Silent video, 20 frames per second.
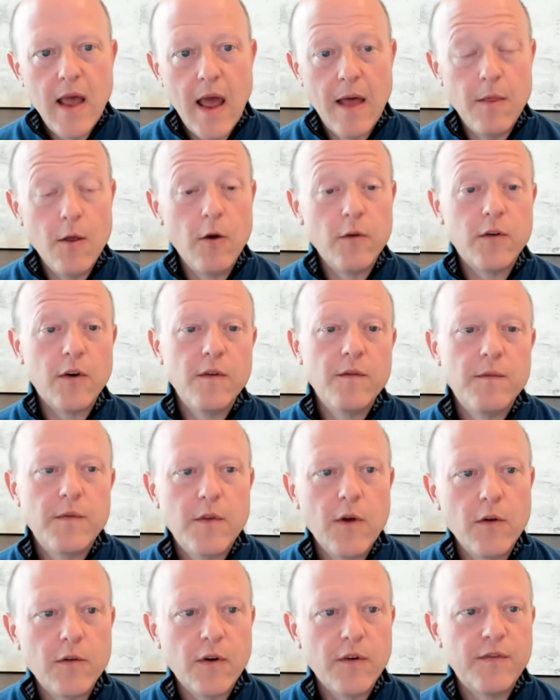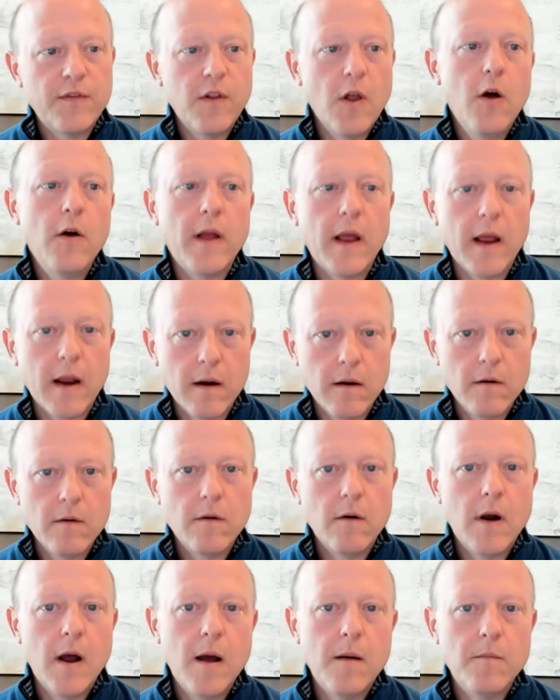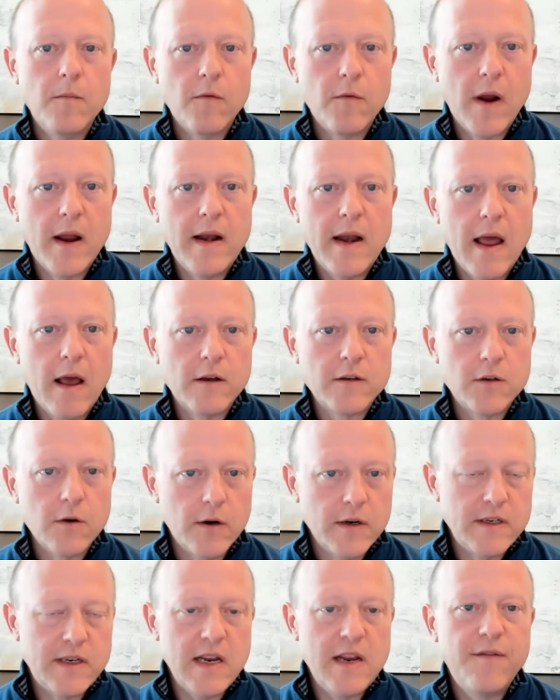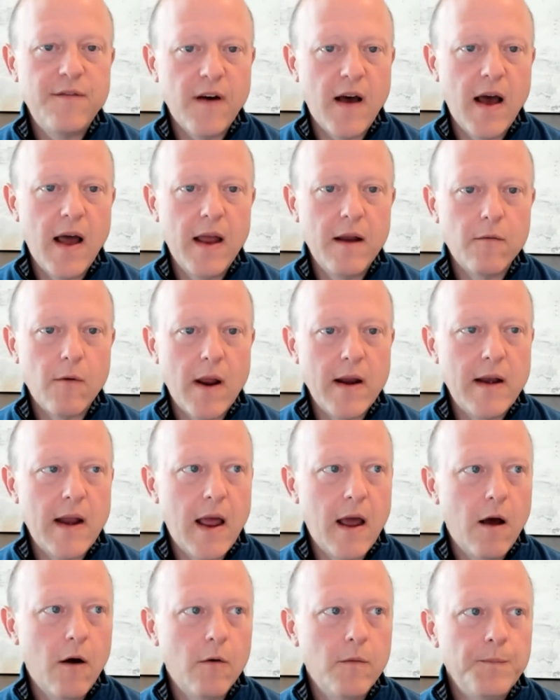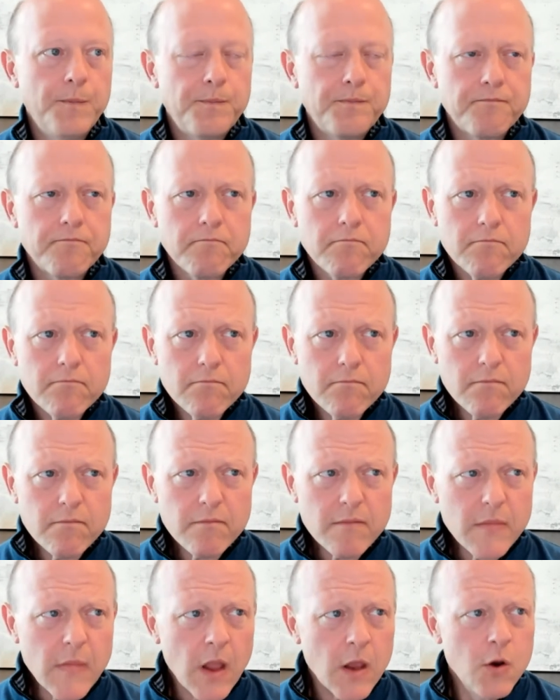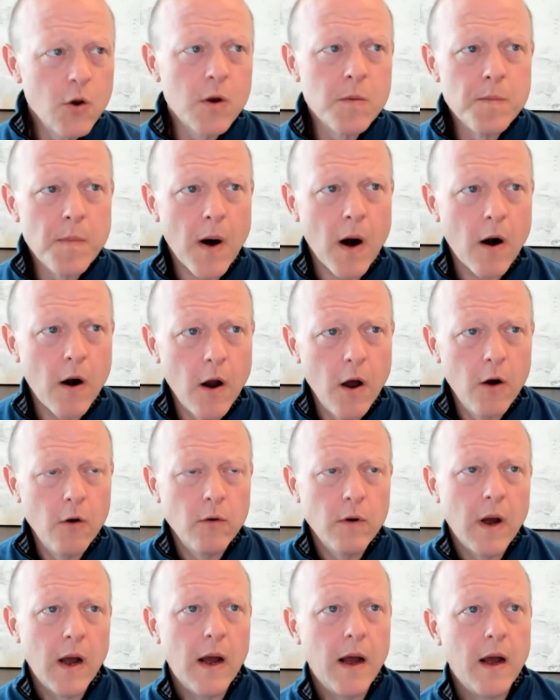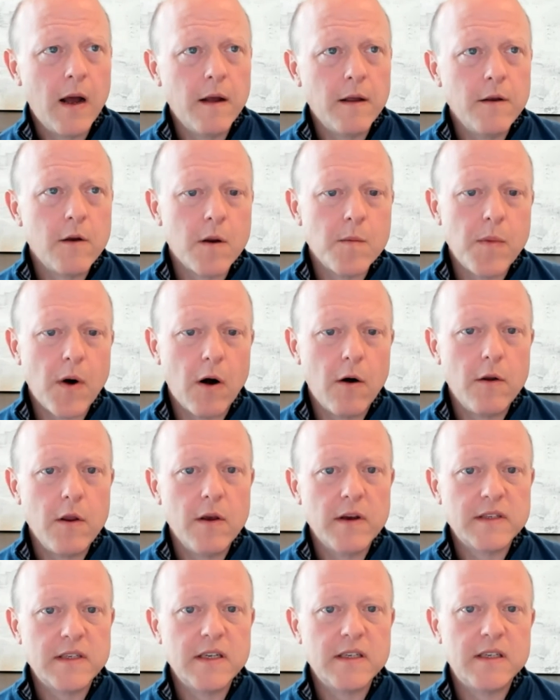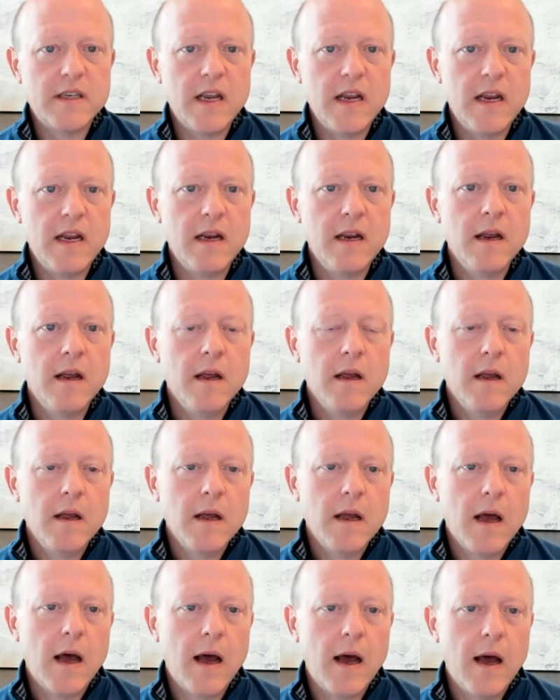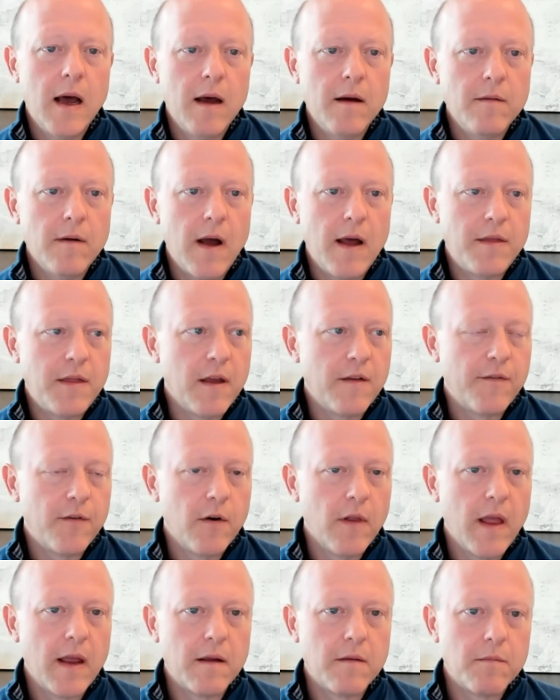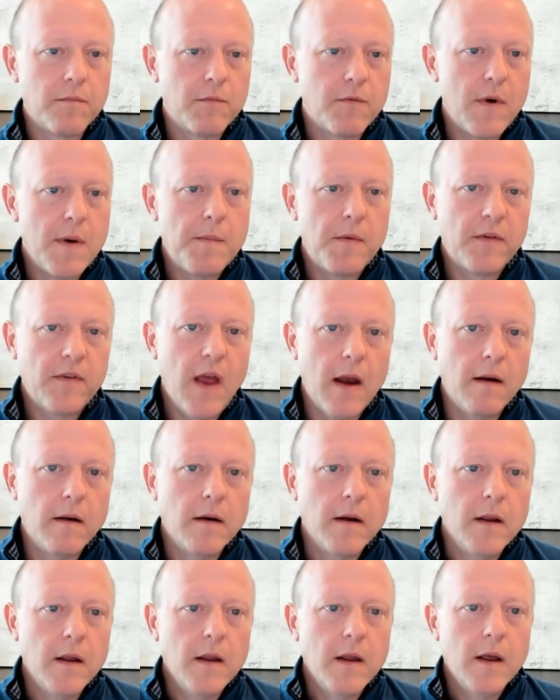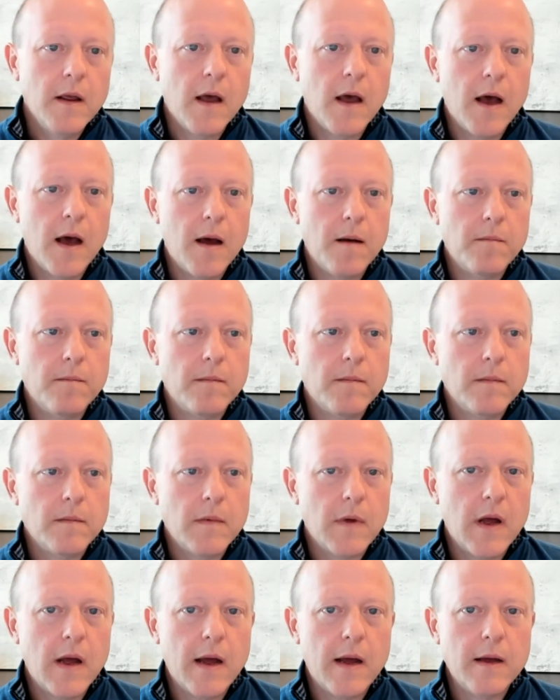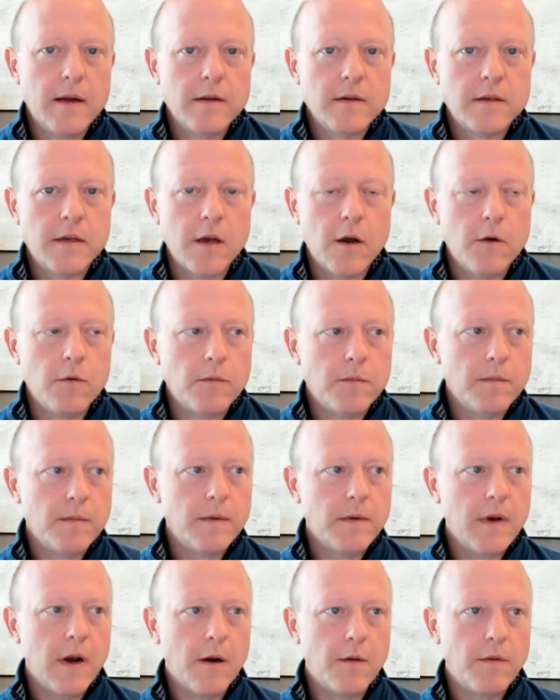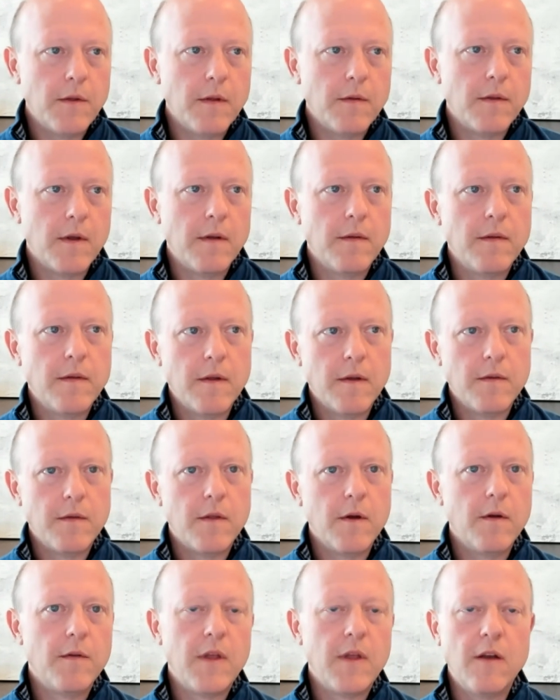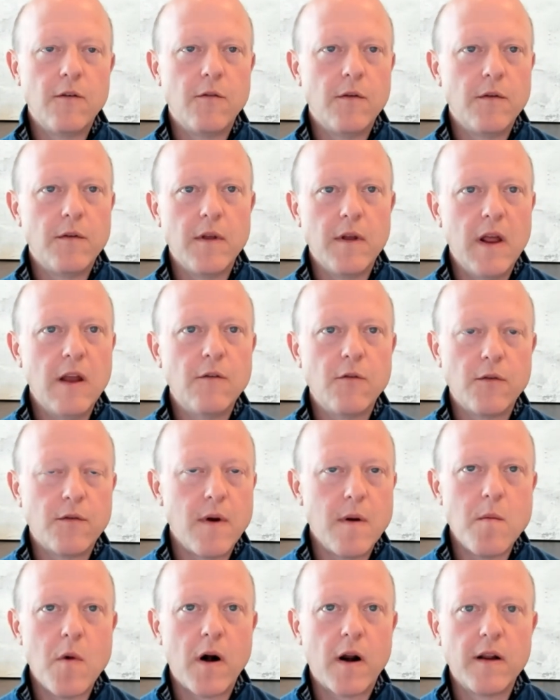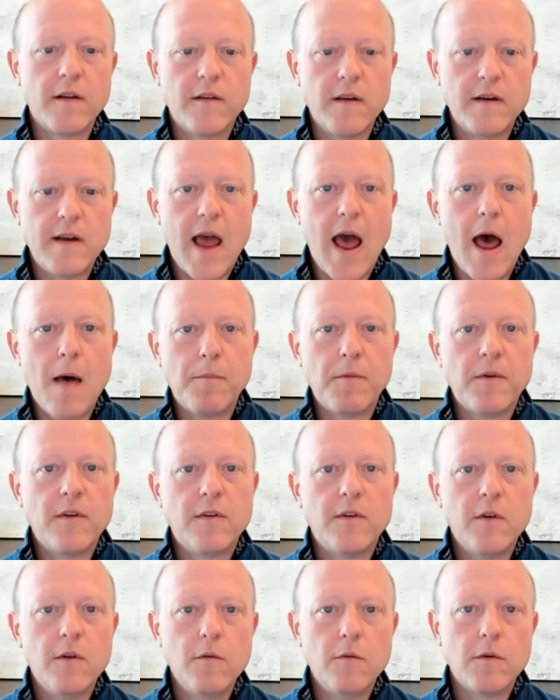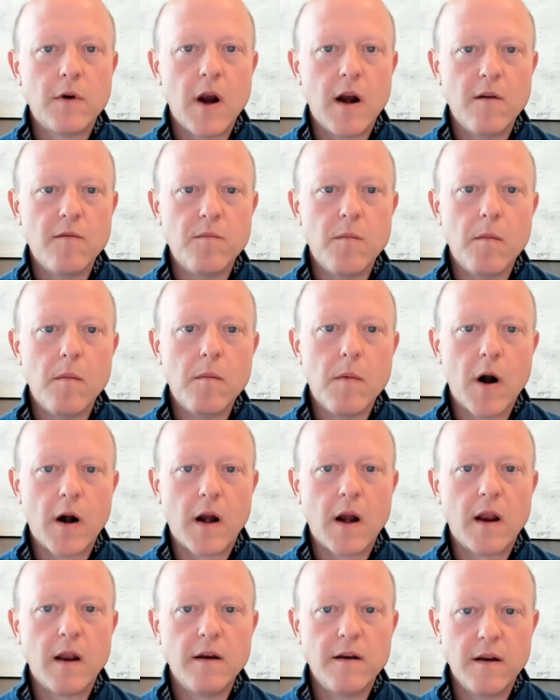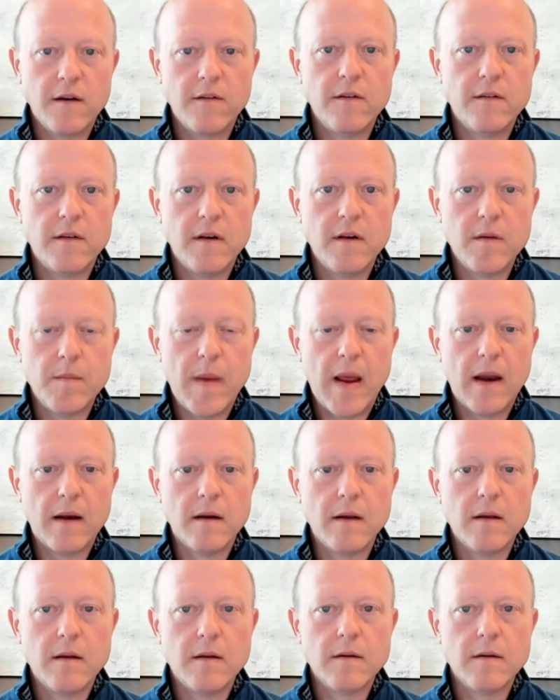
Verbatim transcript: And those are those are floating um, right now. So on DeFi right now, you can borrow uh, you can borrow USDC uh, I think for like three percent. Um, uh, so you know the the the the, the interest rate markets adapt to kind of market conditions and demand.